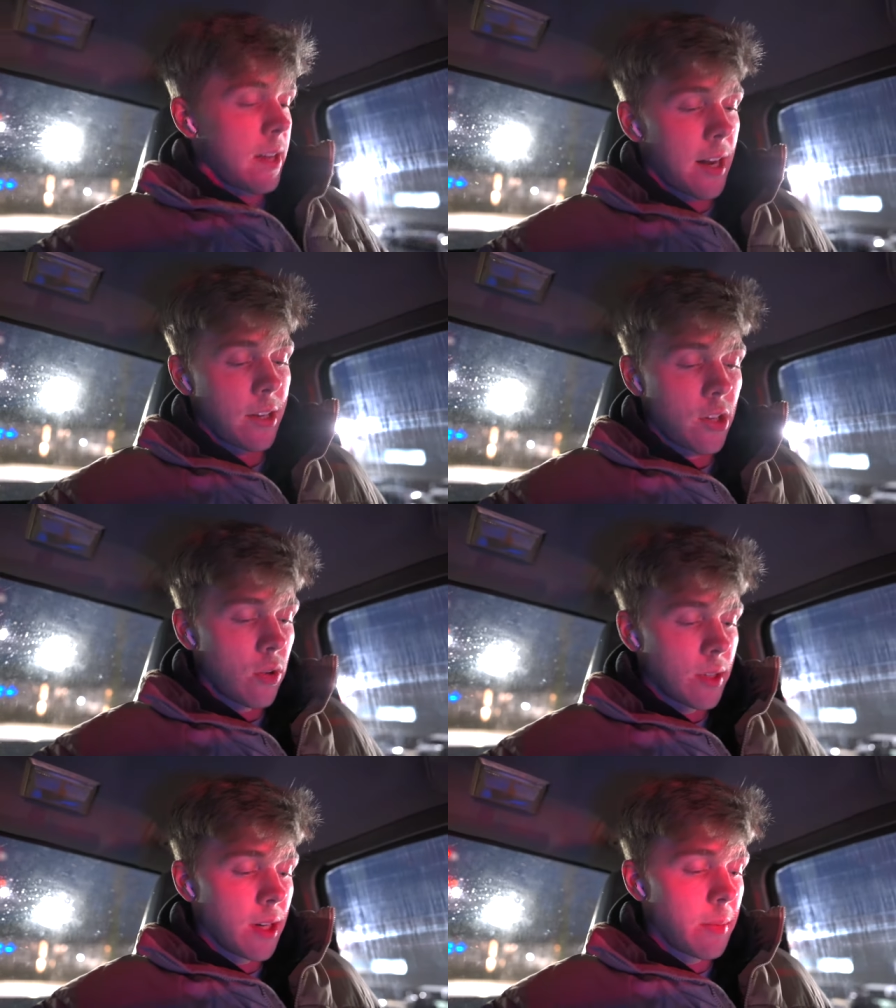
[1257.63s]
And I
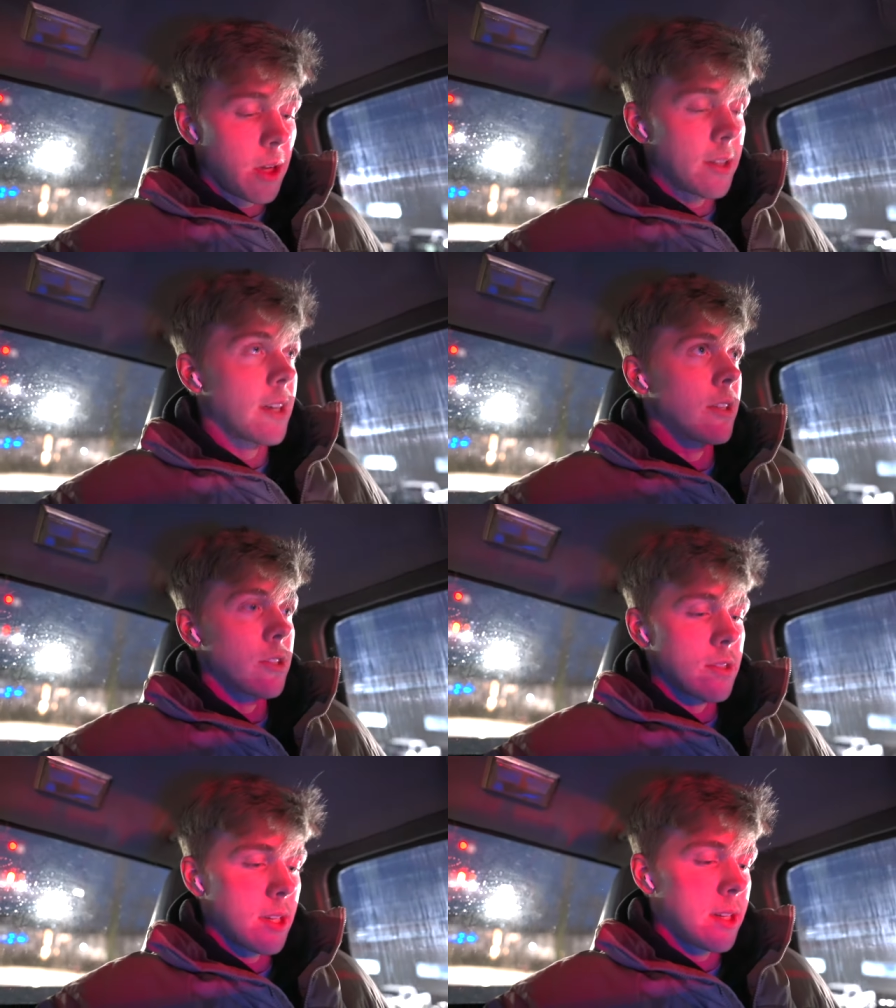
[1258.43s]
don't need to be on the
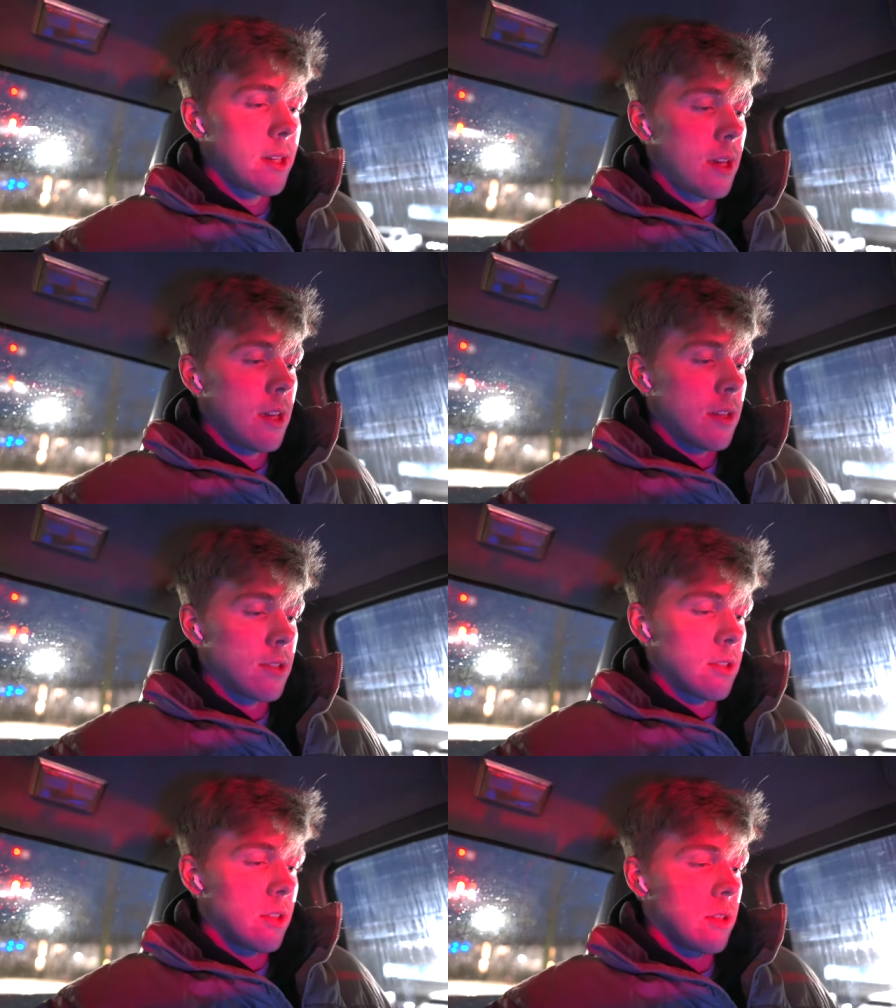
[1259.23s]
interstate.
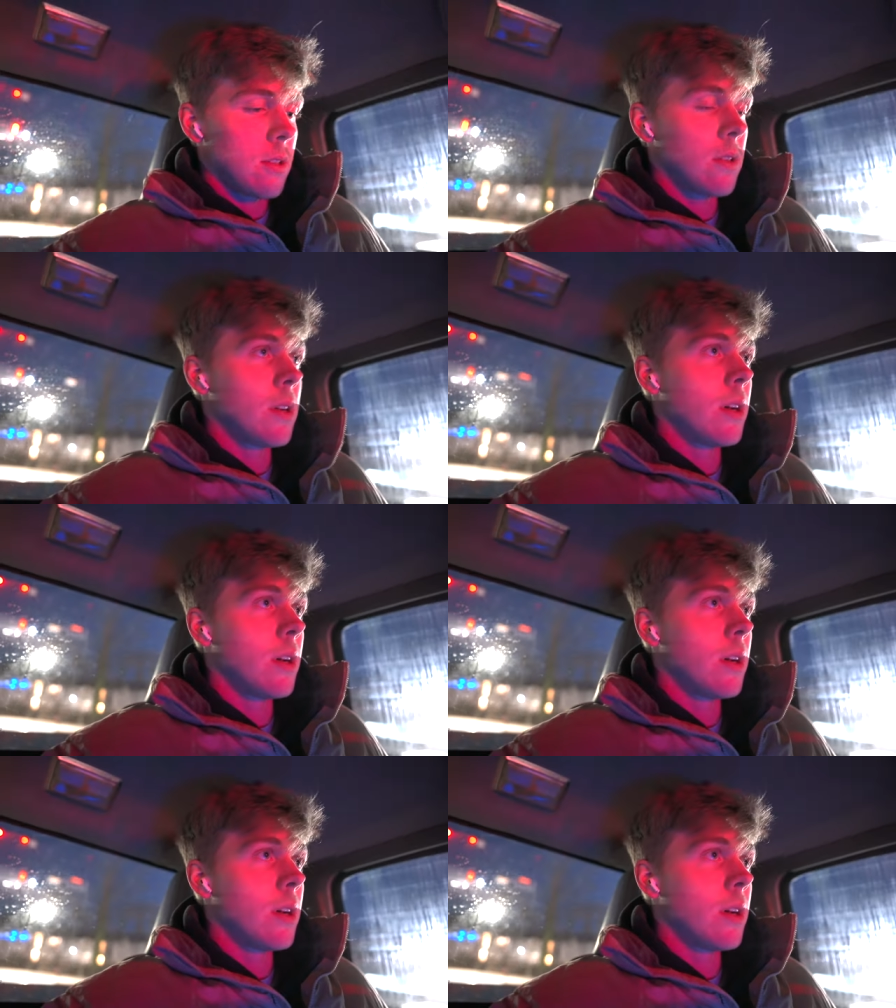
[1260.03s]
So